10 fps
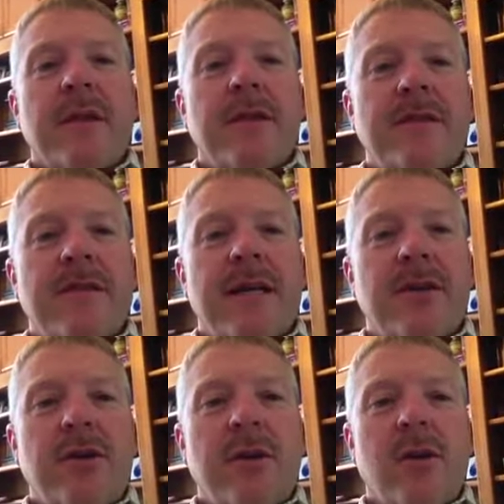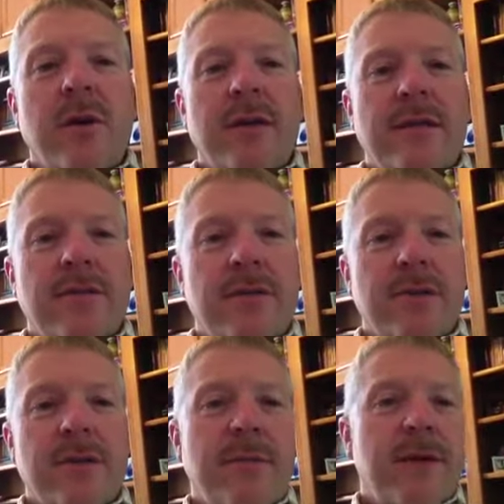is that you're going to
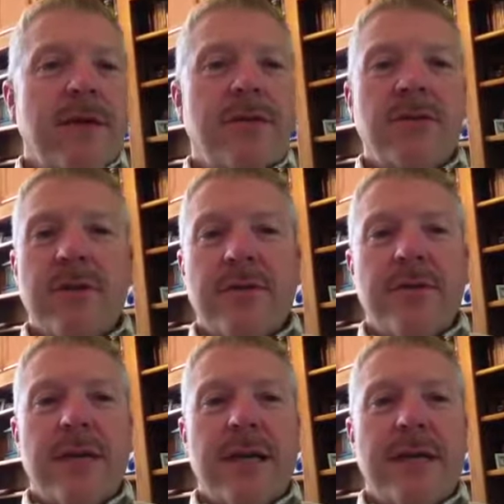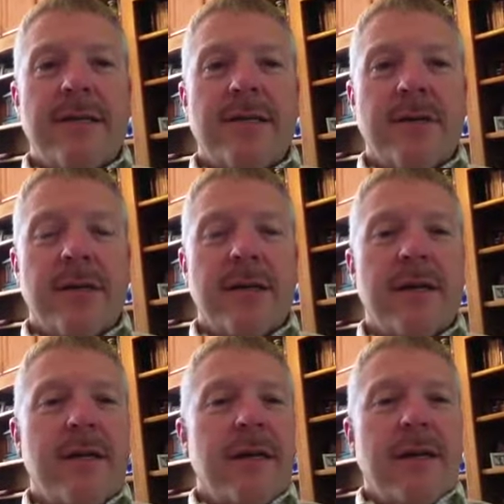come in 2 to 3 days early.
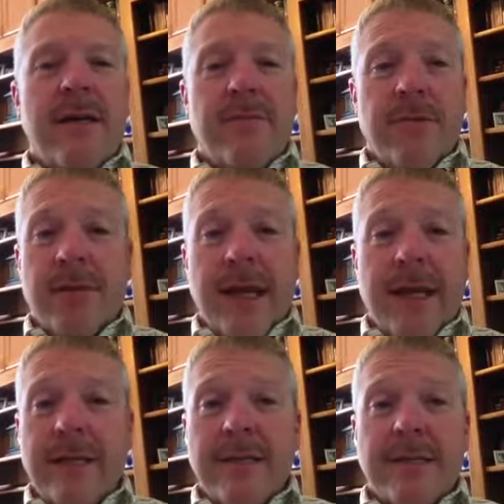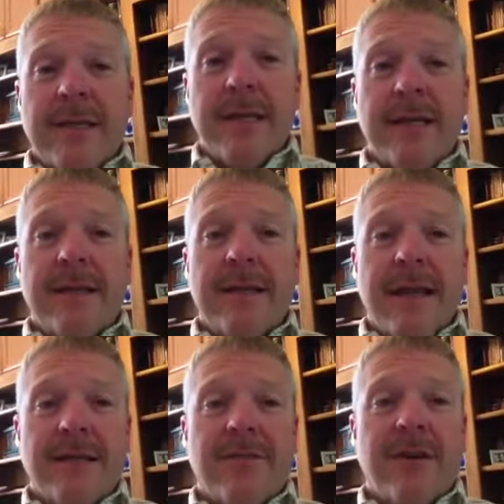If you're not in the state,
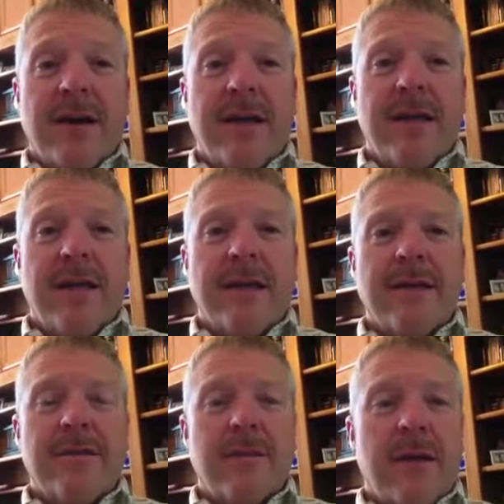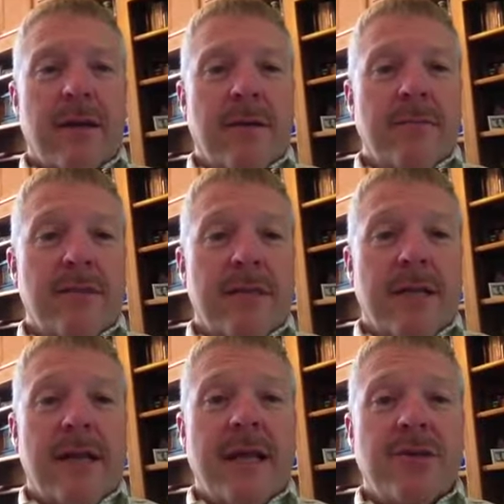that's fine. They can
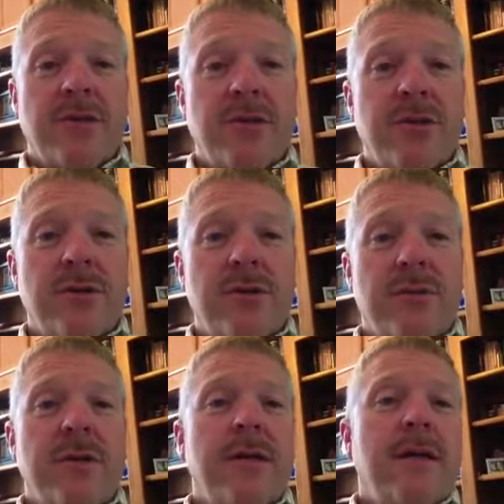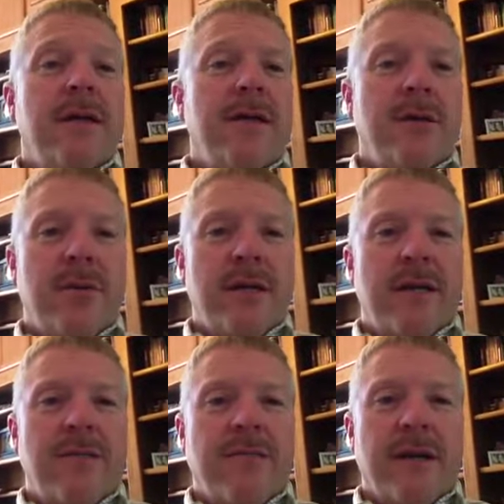send that to you. You would
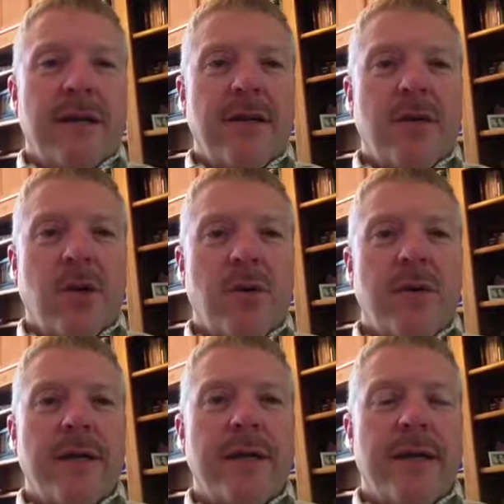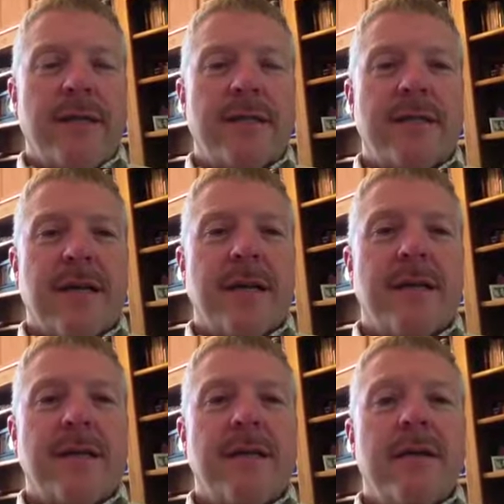need to find a notary, get it
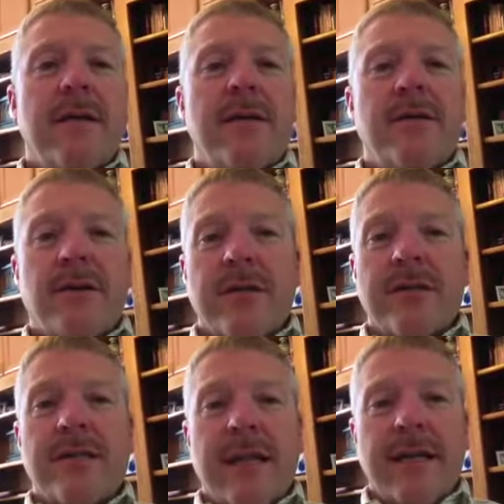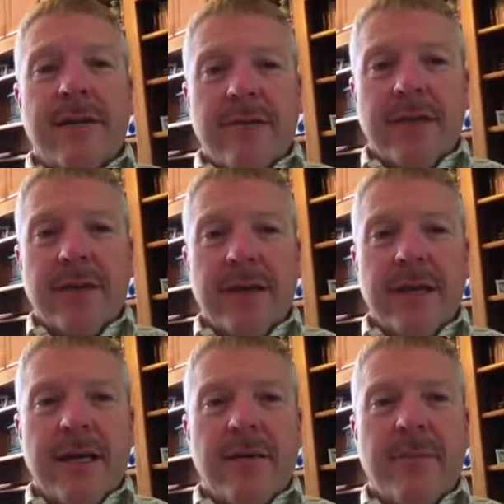signed. You're going to sign everything and
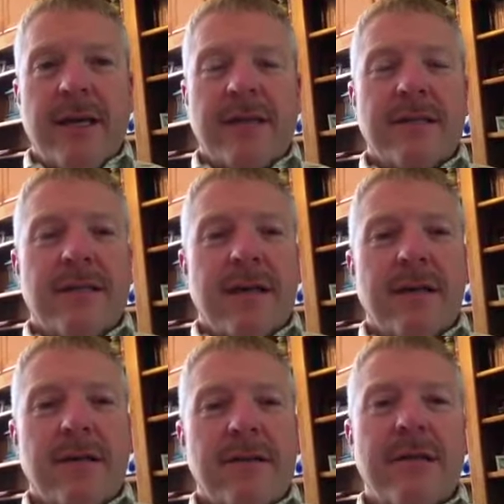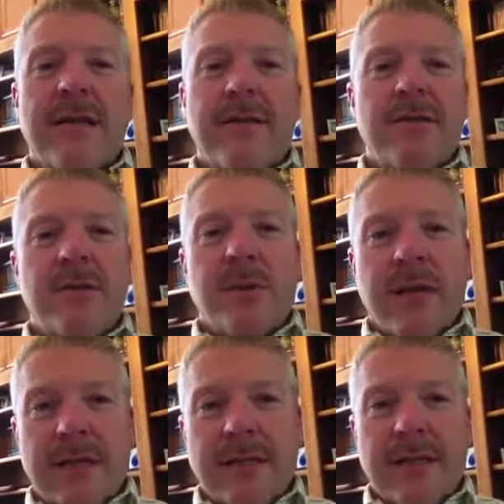get it back to title a day or two ahead of